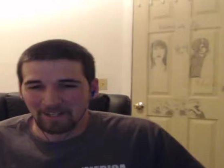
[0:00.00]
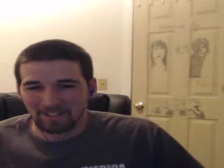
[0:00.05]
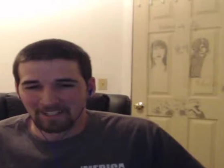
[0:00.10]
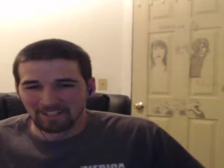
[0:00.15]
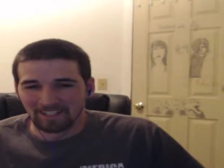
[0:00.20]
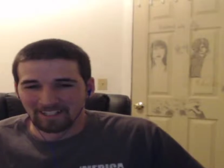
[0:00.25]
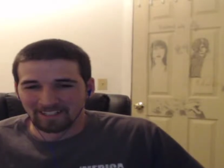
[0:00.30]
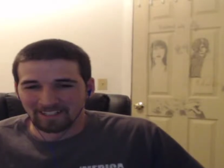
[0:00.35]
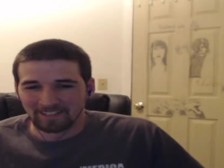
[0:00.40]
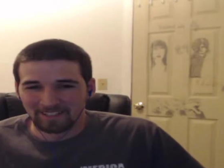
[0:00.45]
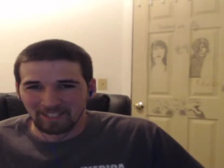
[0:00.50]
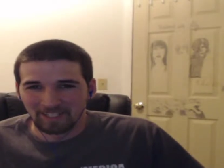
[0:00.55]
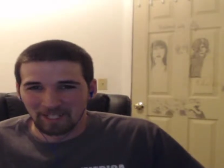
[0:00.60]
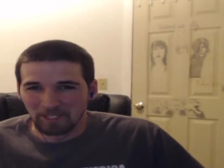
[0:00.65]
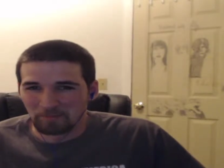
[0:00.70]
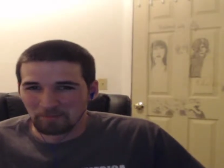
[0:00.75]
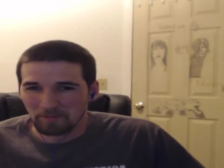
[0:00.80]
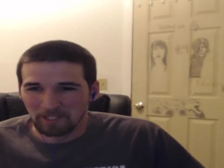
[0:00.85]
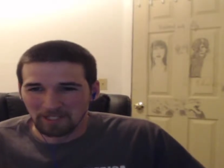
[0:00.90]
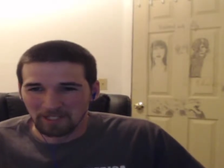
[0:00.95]
guys, I
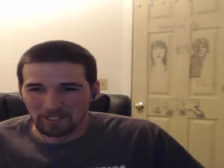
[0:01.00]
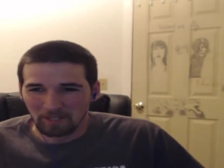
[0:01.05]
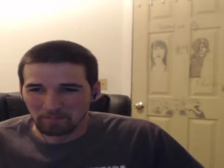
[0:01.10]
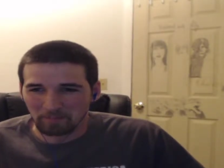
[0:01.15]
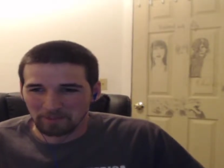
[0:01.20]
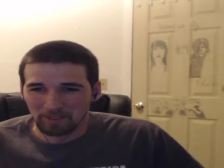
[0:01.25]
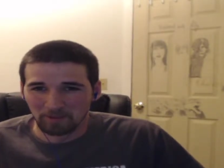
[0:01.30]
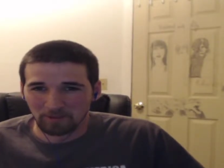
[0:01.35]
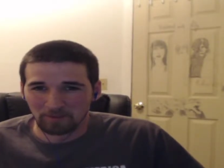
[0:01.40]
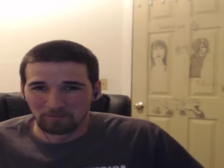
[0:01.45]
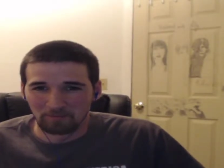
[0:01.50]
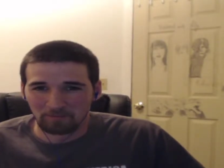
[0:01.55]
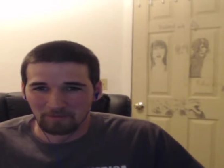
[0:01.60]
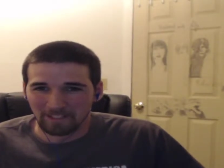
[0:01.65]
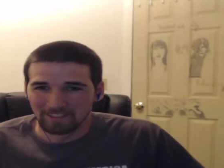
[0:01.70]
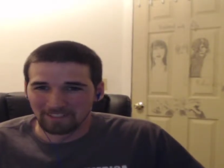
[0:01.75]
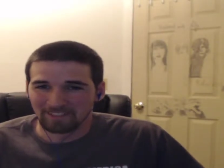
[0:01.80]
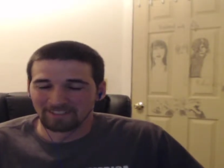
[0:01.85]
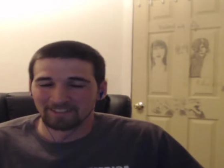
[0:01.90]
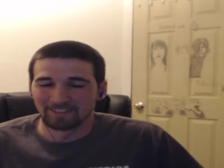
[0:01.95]
had to make an episode
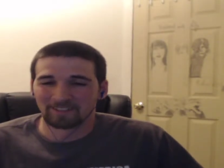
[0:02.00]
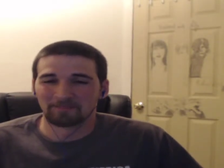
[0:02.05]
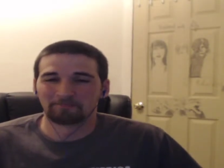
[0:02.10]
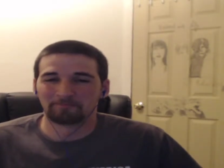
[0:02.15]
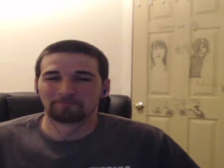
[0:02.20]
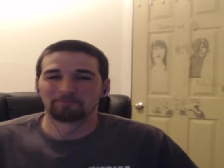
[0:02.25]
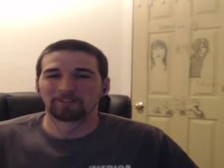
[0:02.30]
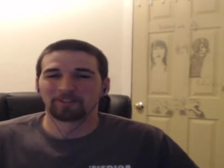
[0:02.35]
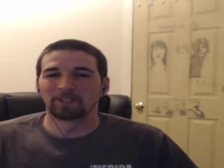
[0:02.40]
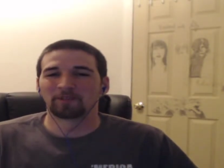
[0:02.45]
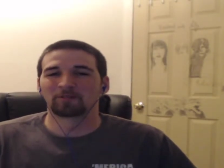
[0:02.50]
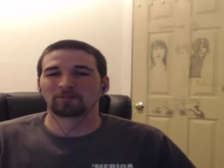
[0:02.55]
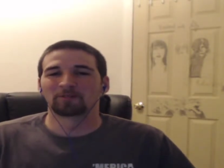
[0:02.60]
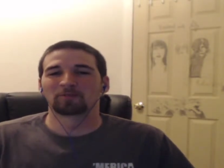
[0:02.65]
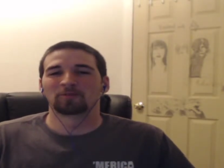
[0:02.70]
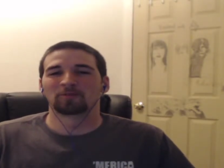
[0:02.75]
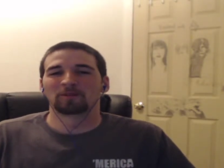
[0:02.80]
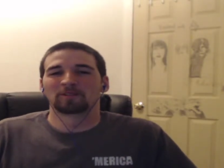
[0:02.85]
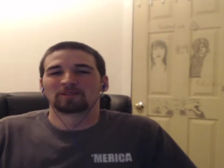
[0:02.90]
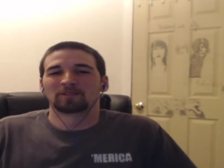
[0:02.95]
like a video real
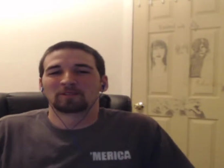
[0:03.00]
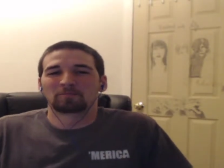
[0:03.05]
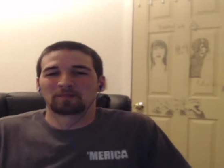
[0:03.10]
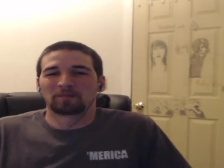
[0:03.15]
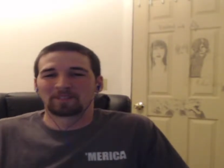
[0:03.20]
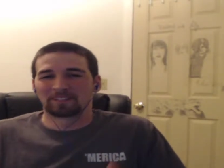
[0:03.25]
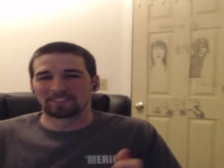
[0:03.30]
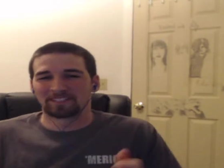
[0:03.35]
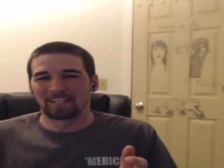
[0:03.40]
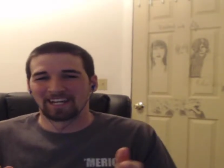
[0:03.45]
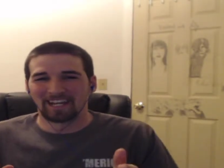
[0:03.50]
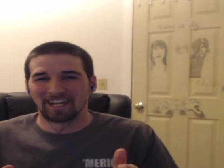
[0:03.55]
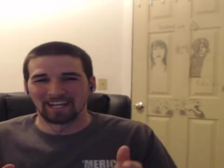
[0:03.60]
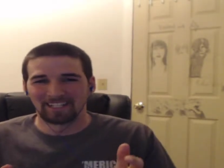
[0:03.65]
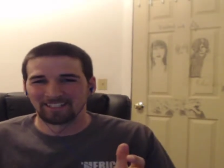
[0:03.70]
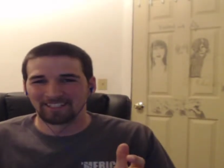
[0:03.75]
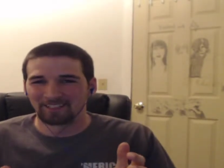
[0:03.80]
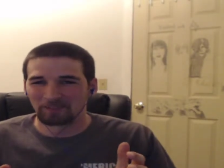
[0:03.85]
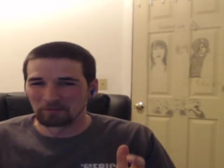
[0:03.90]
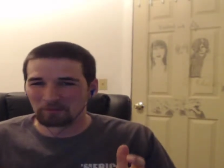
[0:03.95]
quick just because I
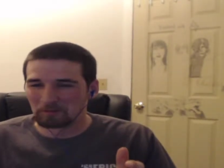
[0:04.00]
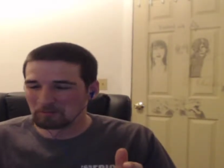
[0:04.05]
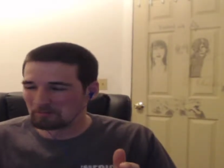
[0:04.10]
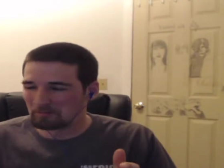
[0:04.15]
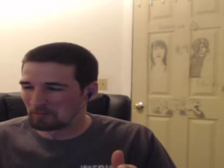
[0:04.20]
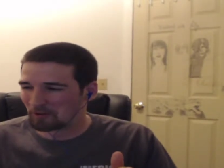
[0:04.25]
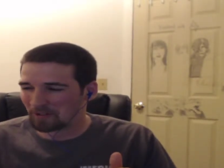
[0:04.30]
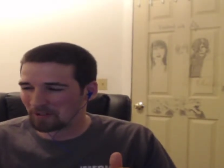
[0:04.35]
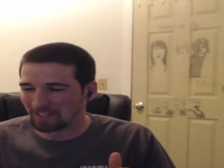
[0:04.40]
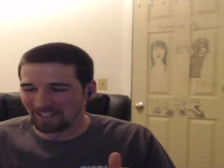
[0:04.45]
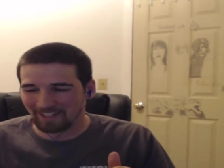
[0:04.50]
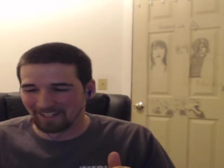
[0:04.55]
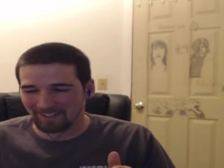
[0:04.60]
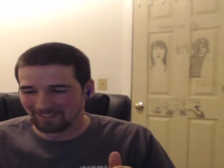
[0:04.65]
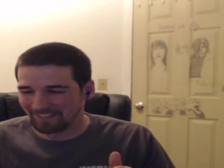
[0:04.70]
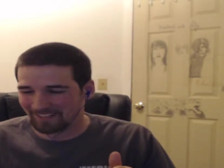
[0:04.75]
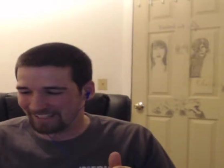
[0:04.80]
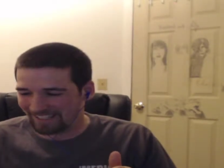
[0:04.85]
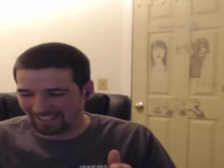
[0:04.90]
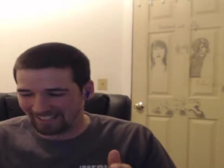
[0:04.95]
had to point
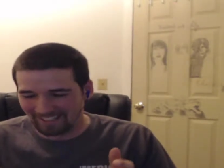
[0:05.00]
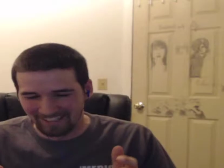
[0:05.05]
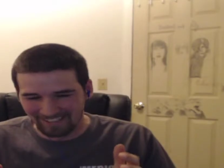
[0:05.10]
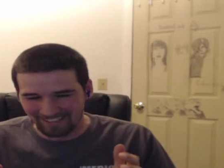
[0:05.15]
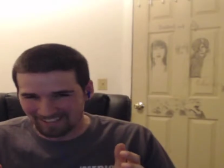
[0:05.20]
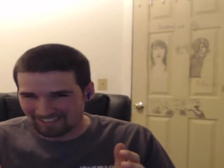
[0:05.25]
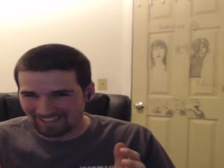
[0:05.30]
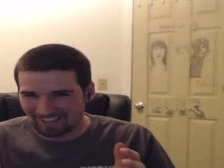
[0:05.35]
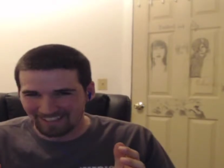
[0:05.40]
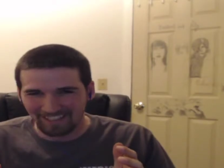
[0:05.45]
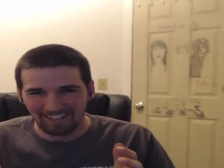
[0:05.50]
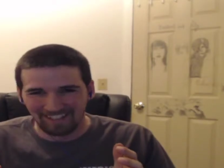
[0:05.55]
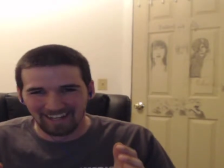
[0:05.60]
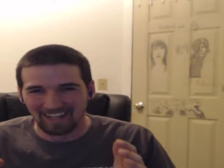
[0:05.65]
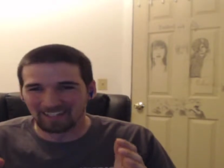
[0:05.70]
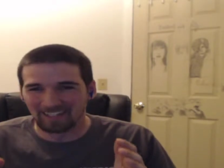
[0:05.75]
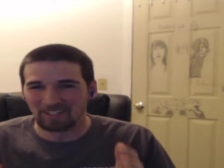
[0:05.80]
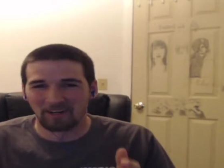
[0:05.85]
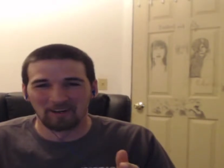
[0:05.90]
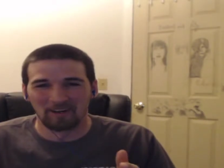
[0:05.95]
out that
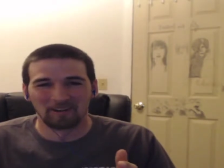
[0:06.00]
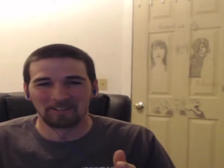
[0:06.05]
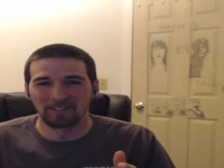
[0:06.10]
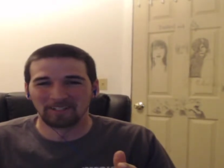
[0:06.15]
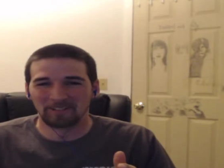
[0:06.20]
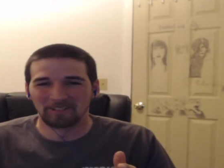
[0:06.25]
I called it.